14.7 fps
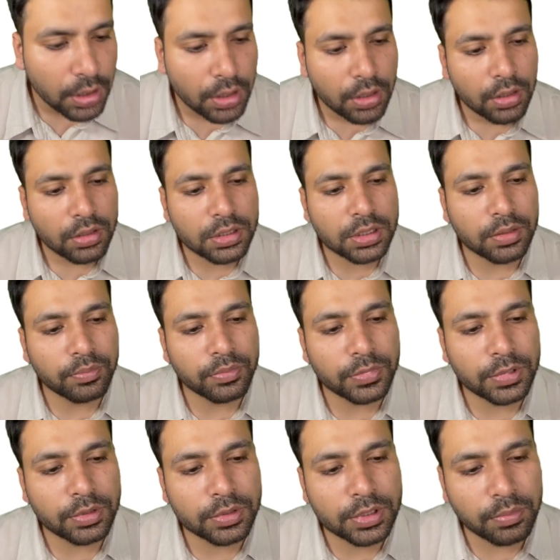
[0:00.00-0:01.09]
or
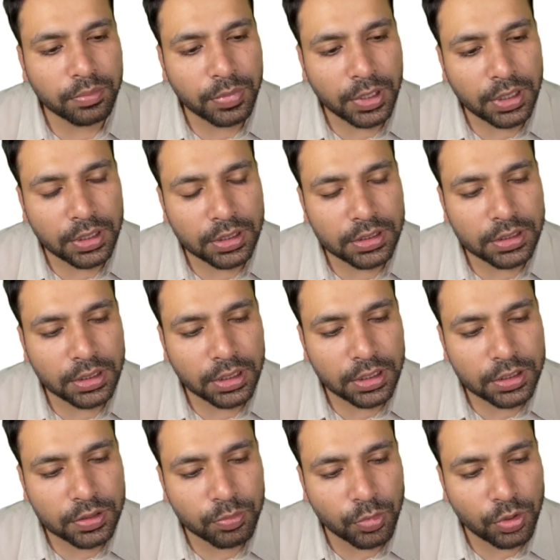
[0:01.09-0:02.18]
some part is here,
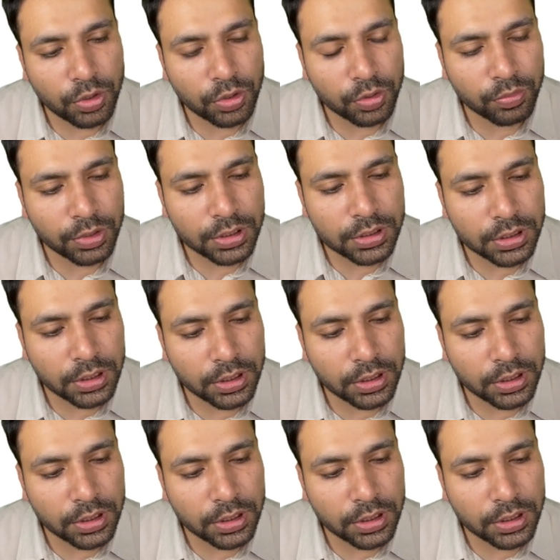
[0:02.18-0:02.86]
small tumor is here,